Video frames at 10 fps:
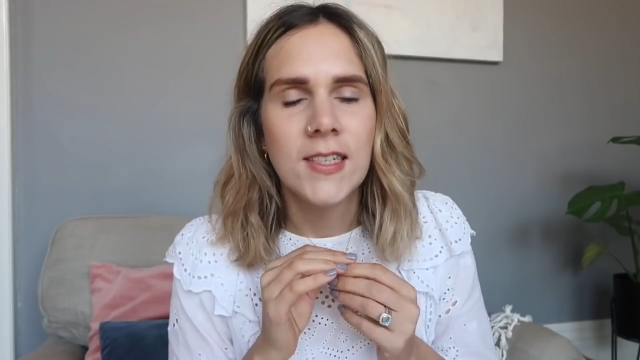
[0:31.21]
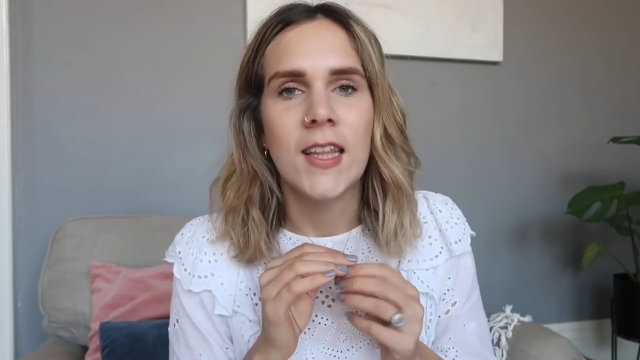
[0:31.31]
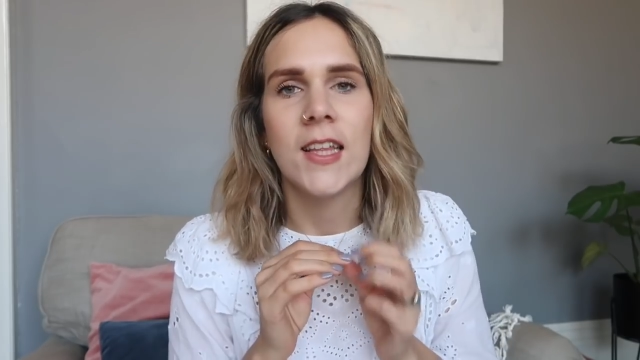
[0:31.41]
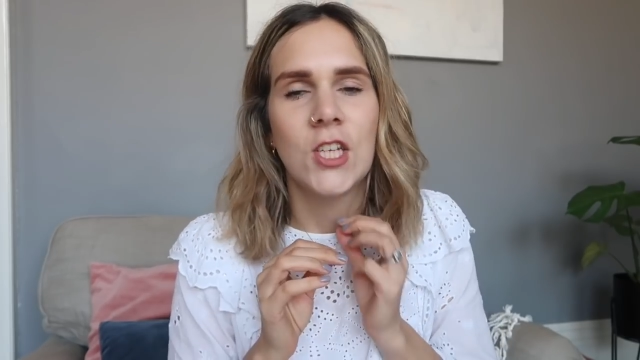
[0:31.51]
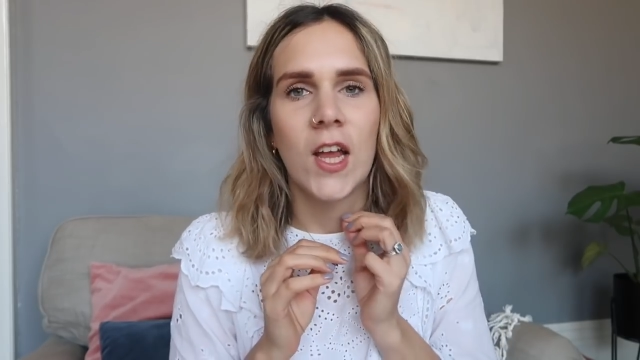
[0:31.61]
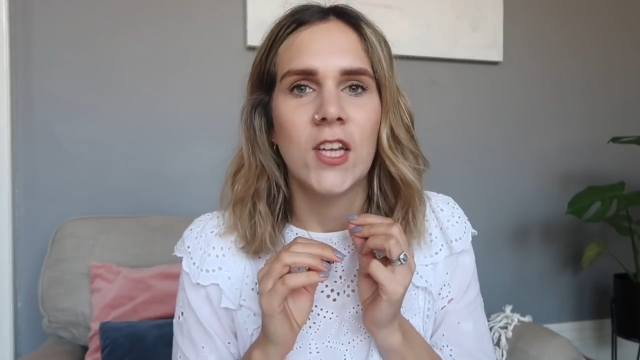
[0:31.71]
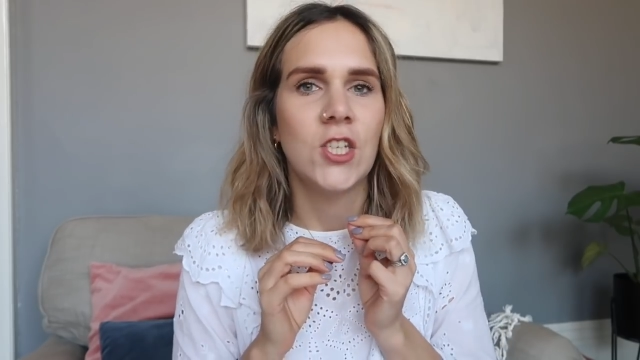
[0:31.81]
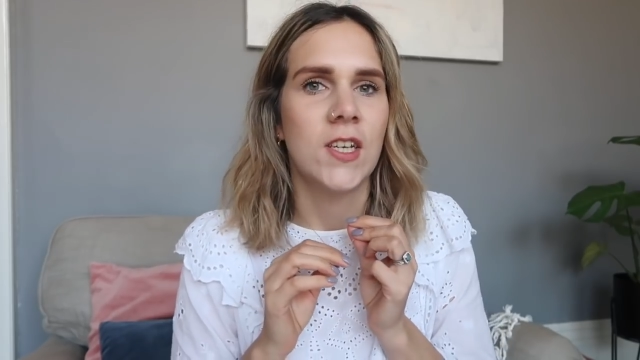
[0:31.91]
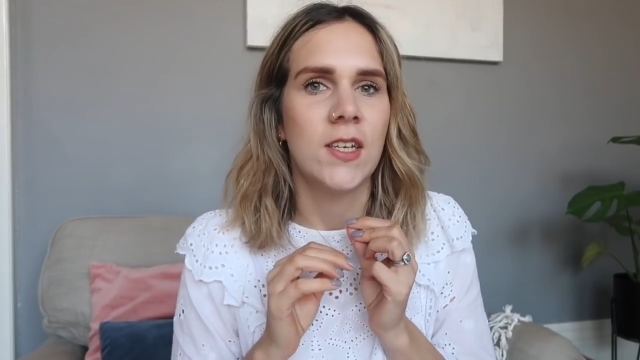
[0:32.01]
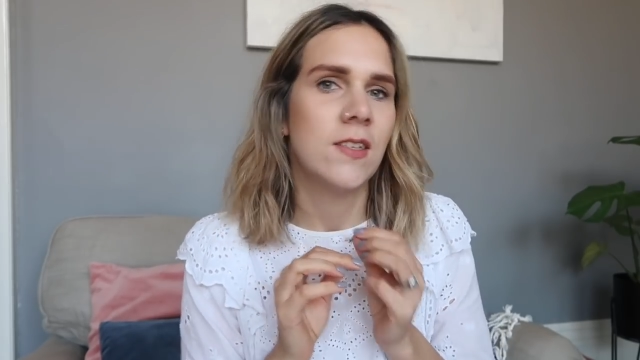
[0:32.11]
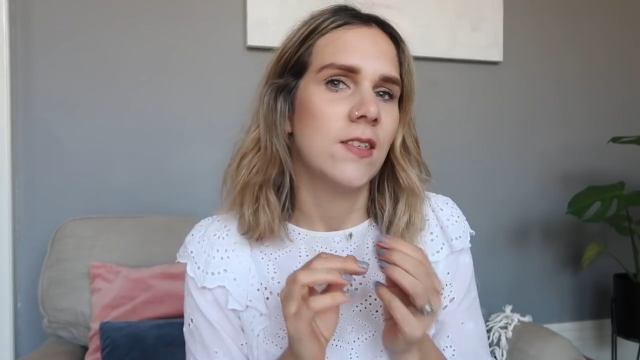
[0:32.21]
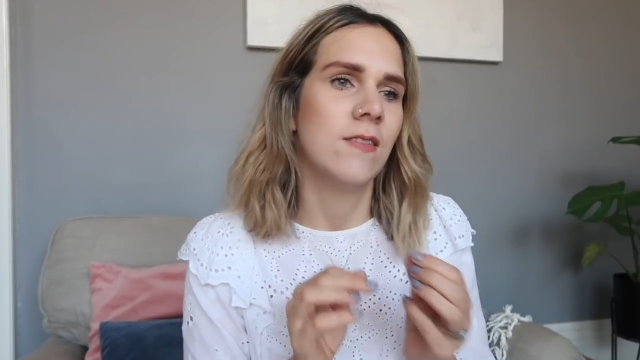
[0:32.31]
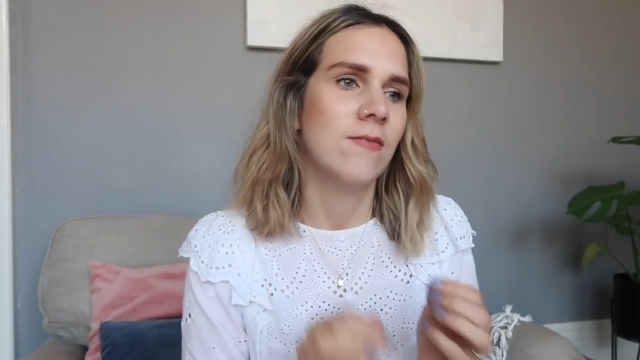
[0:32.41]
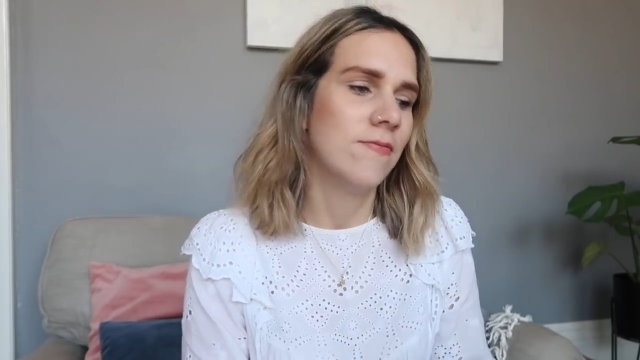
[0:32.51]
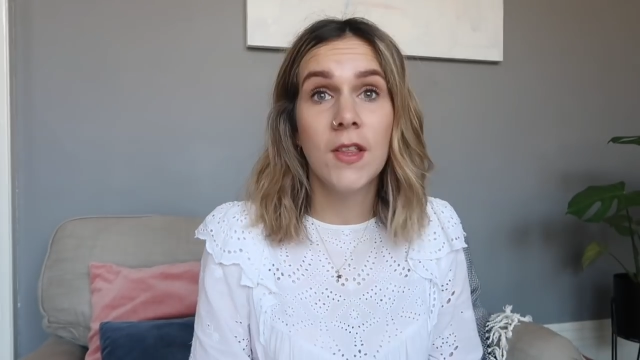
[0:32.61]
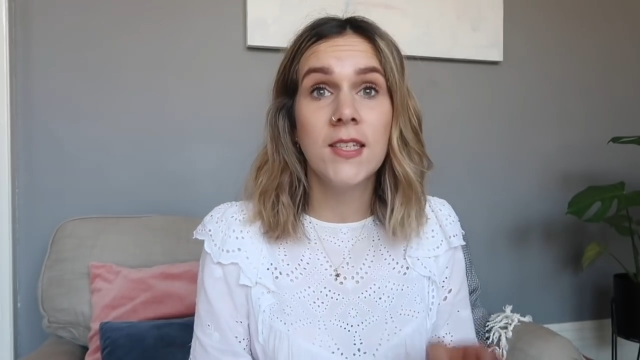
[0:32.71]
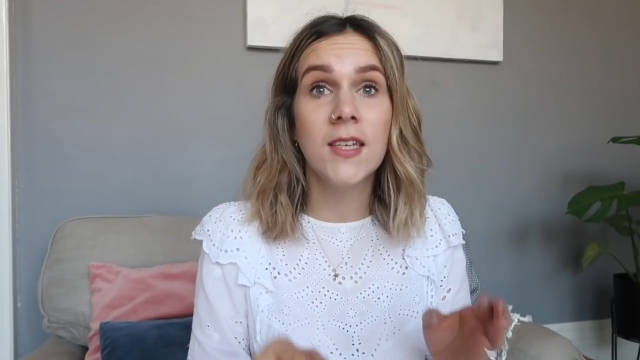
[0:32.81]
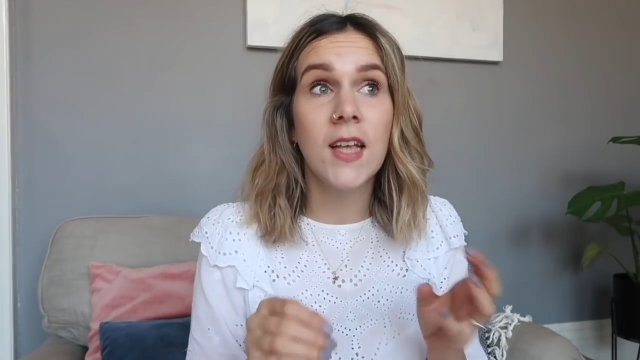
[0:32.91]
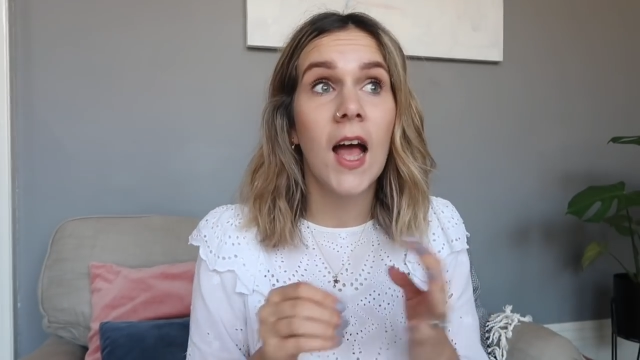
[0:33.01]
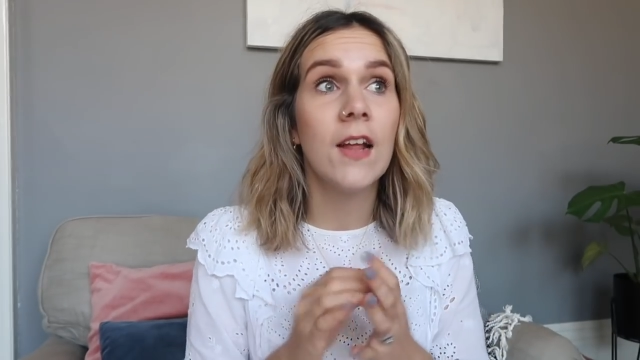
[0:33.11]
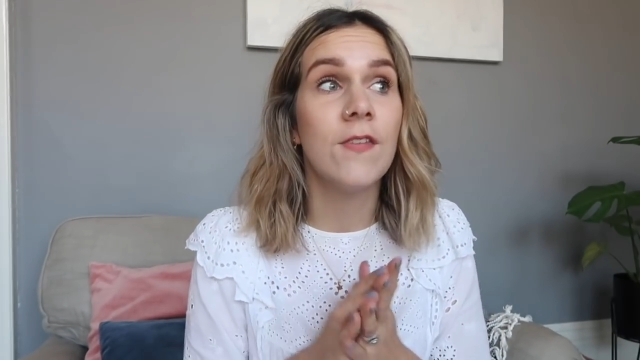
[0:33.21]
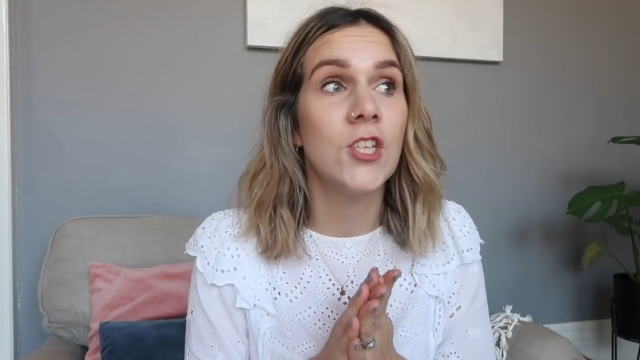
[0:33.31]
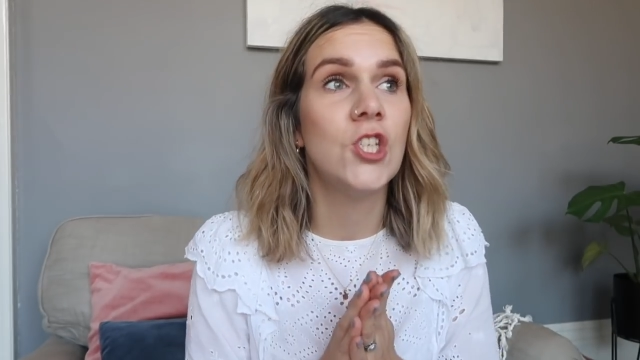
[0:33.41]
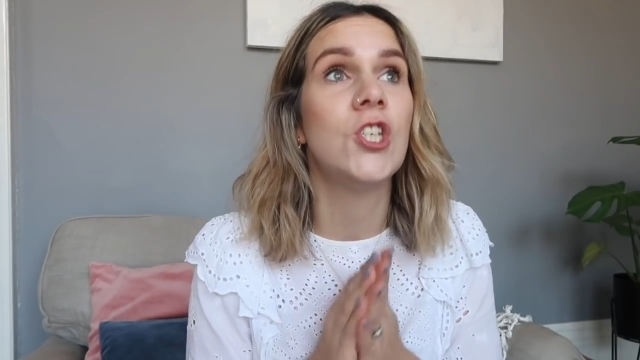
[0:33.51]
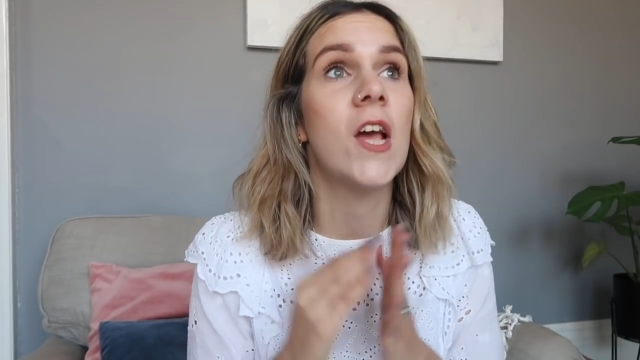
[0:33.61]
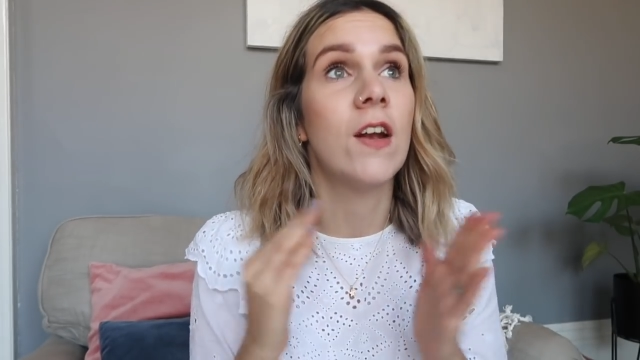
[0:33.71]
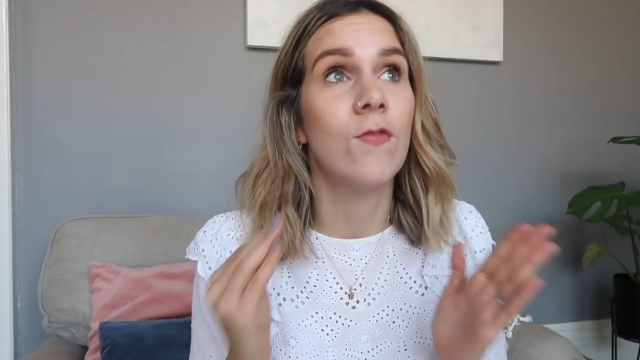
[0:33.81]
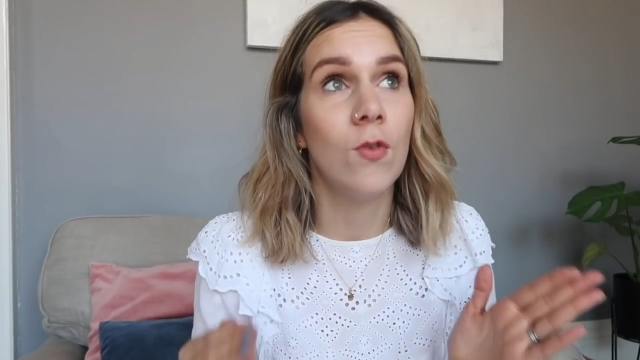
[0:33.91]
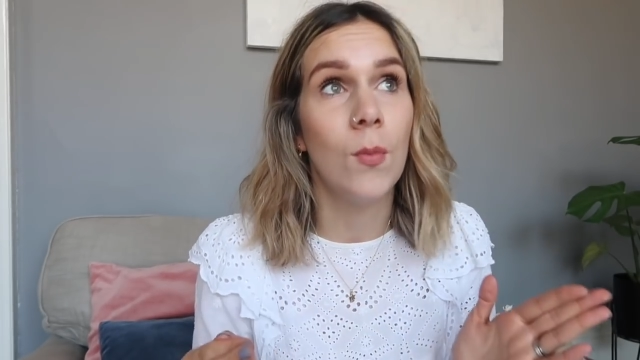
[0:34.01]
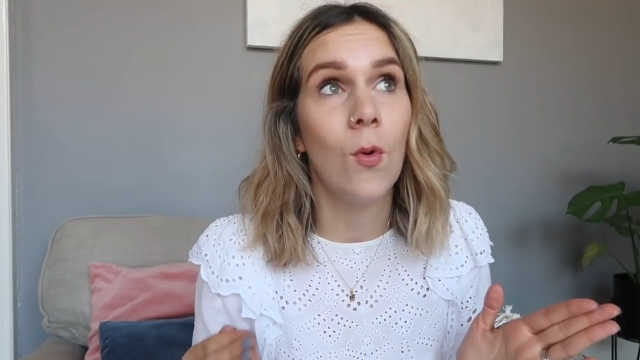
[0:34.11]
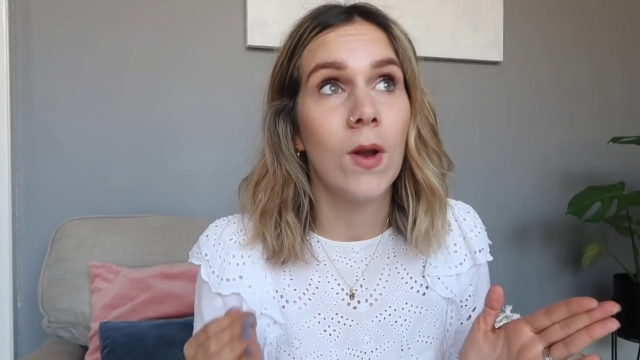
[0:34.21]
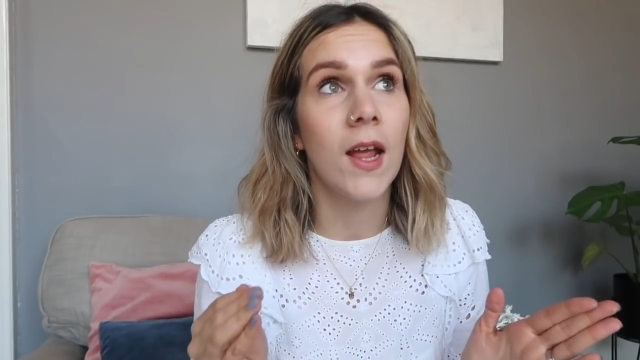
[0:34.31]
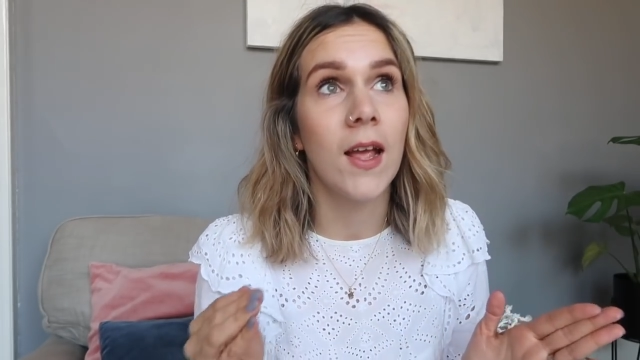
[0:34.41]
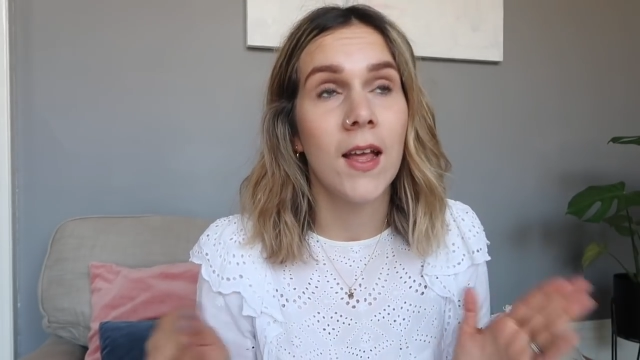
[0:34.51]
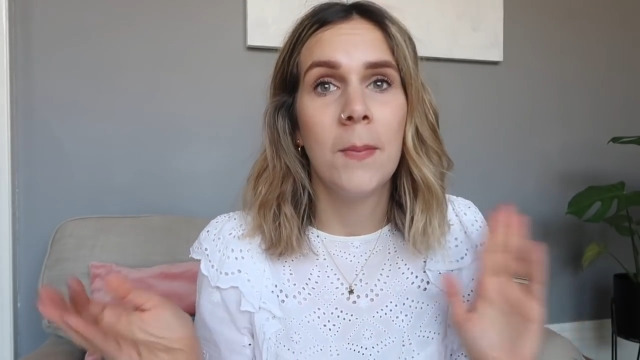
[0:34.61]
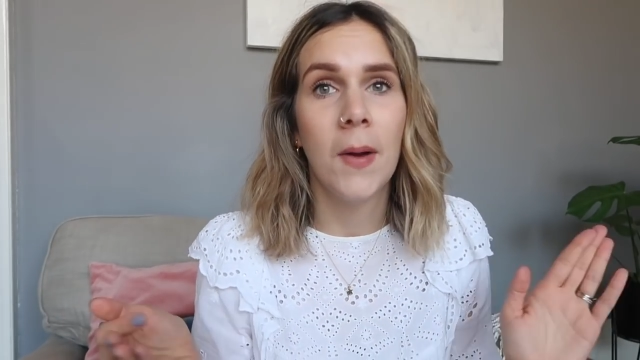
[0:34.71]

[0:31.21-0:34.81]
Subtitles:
something changes, and this is kind of a general morning,